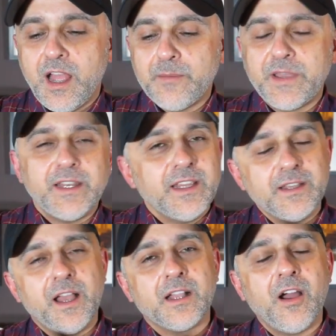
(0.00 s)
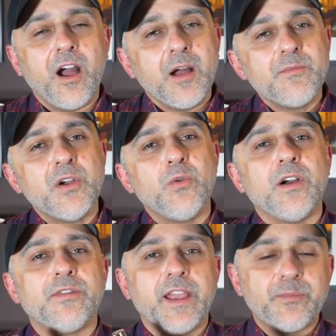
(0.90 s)
I'm getting a combo
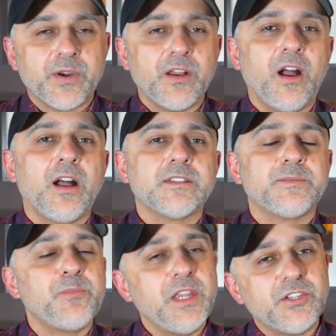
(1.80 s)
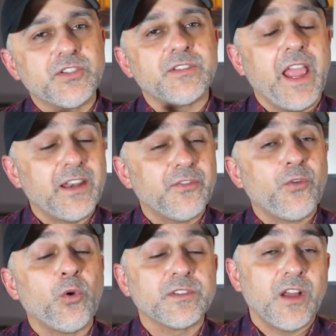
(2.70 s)
of apricots, peaches, and of
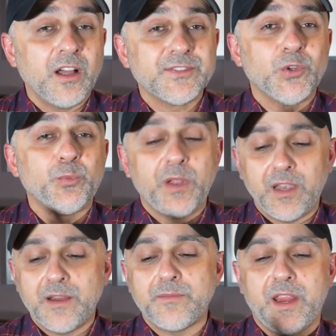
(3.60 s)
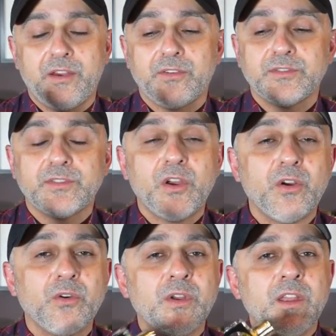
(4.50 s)
course also plum here.
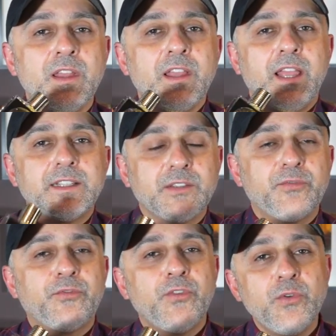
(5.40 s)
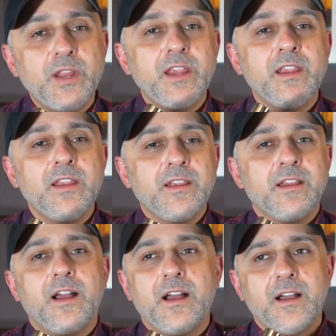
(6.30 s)
So it's a fruity
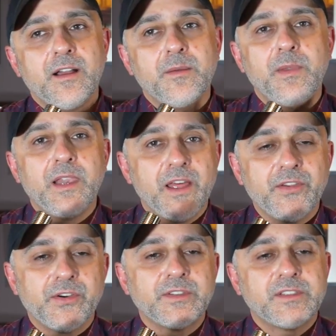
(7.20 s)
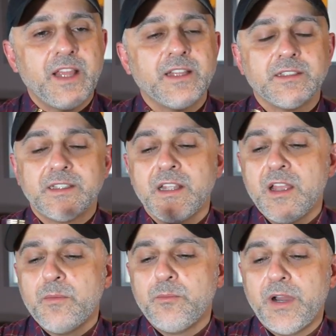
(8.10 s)
uh, leather scent,
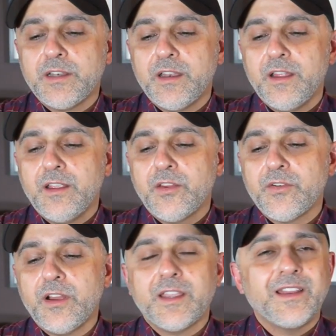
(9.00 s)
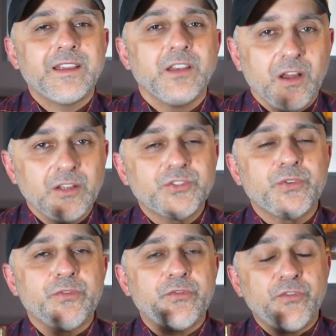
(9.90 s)
but you're not getting an
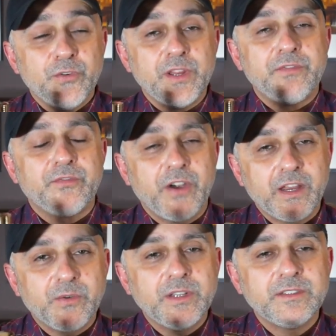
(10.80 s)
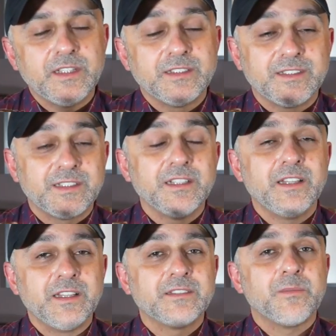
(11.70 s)
ultra fruity fragrance. It still
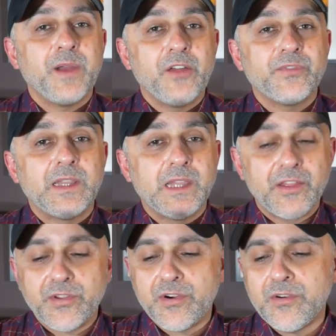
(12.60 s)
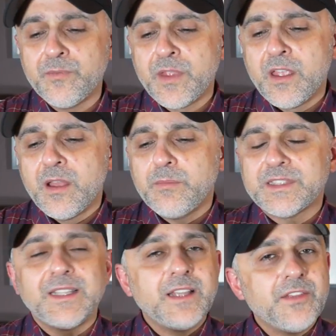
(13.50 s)
is about the leather,
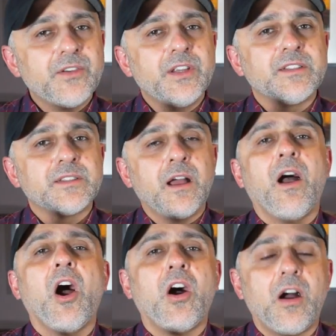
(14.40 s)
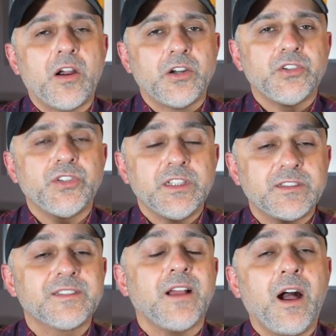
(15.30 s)
but the leather is not harsh. It's
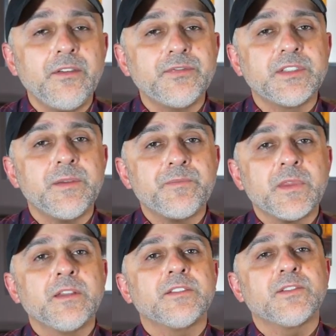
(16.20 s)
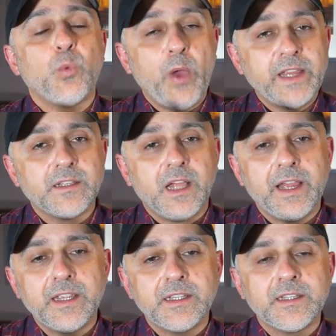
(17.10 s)
soft,
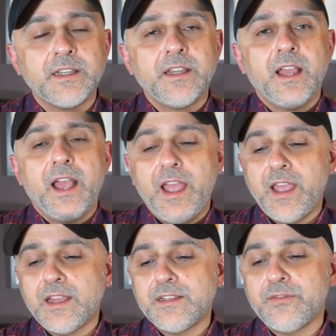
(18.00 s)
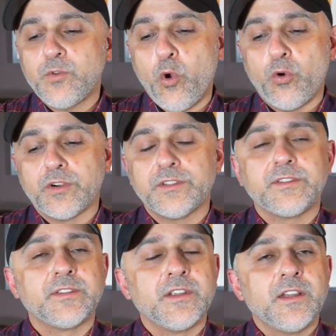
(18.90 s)
suede-like, and of
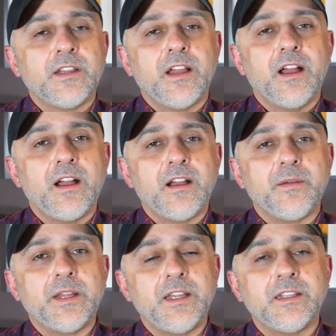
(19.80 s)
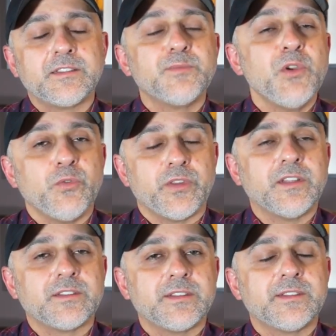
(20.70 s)
course uh, it's smooth.
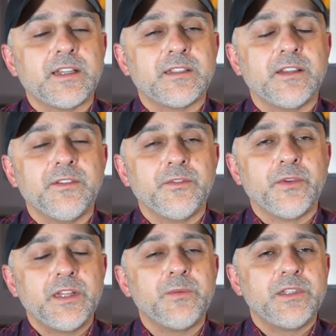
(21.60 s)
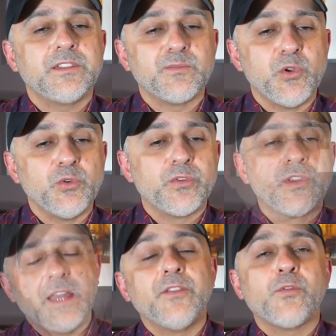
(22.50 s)
It's, it's like really, really smooth.
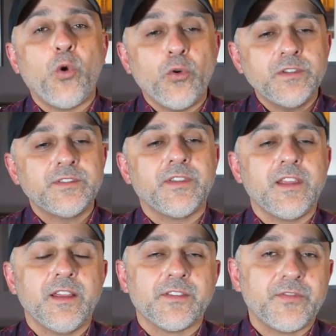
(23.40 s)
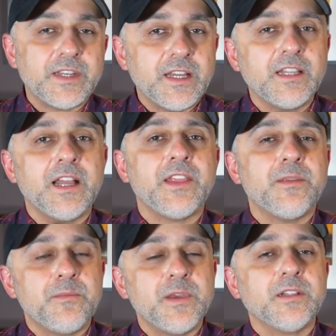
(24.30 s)
And of course the, the vanilla and
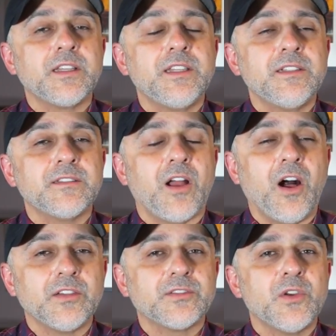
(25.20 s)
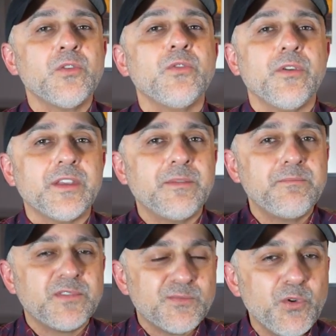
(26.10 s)
the milkiness also
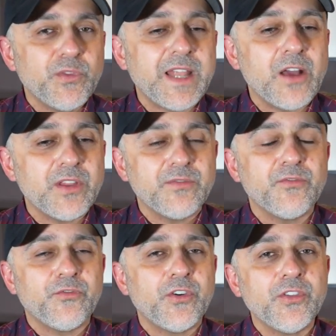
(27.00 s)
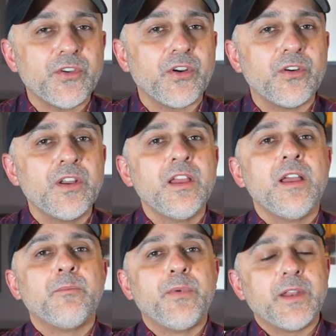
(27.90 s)
smooth it out even further,
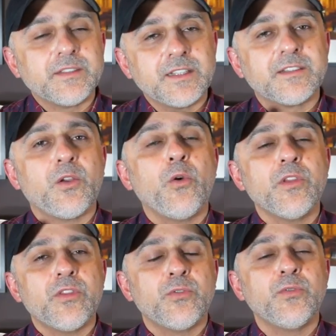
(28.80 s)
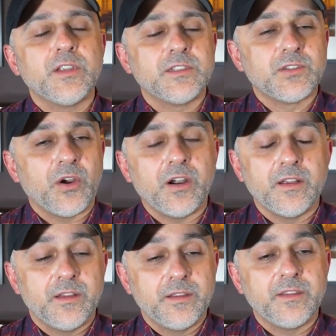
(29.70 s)
but as it's going through the dark,
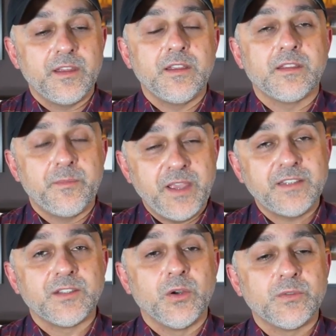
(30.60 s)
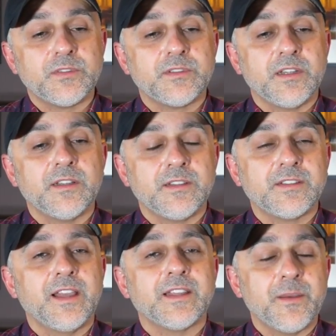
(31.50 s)
uh, the the base notes, it, it's
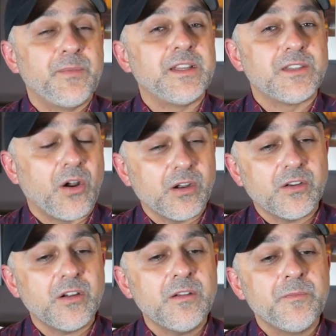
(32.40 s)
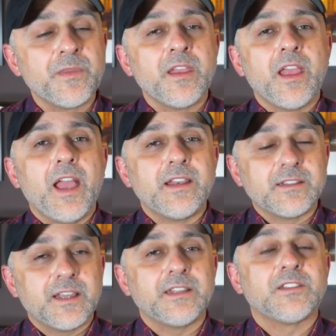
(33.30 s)
getting a bit darker and
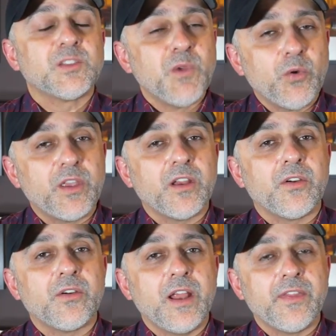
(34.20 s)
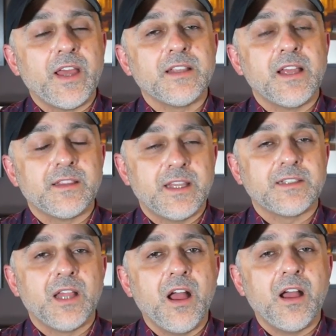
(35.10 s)
it's getting smokier, and that at
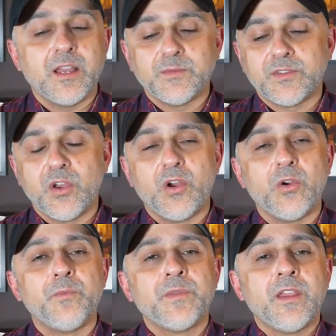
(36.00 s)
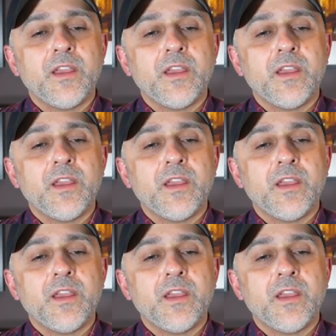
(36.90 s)
that time, so